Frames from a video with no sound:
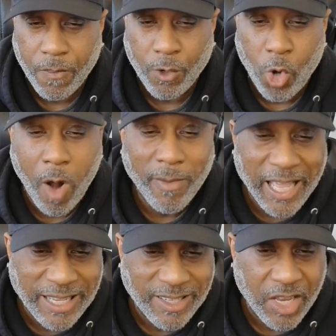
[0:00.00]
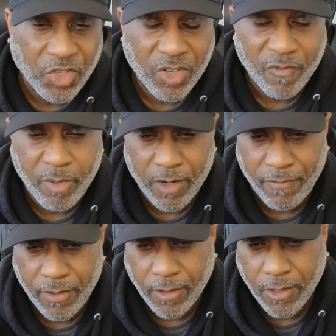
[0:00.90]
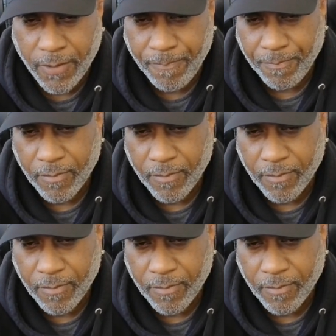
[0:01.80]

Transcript: the normalization of pedophilia.